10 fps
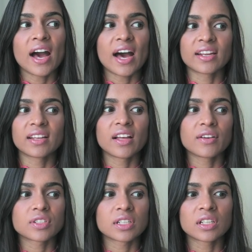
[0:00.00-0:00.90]
and I
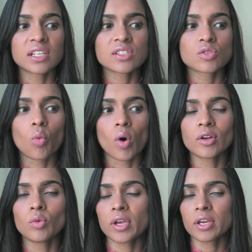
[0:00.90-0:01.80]
left at least
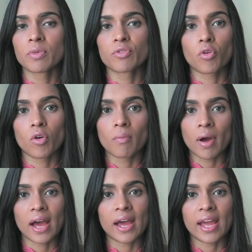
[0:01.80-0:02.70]
1 week before
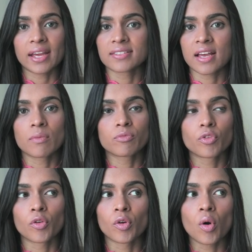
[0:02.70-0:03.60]
my exam
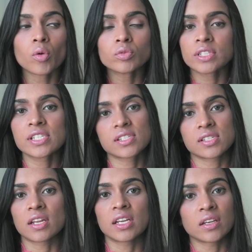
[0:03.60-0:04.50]
for only
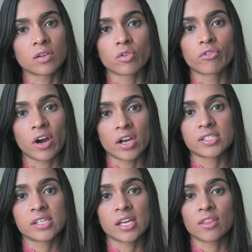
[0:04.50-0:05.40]
studying and
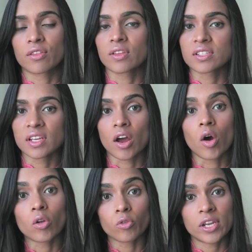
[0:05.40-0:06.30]
revising the things that I
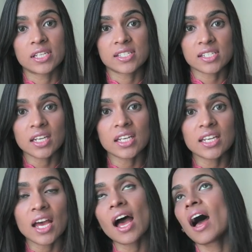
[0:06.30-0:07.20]
already studied.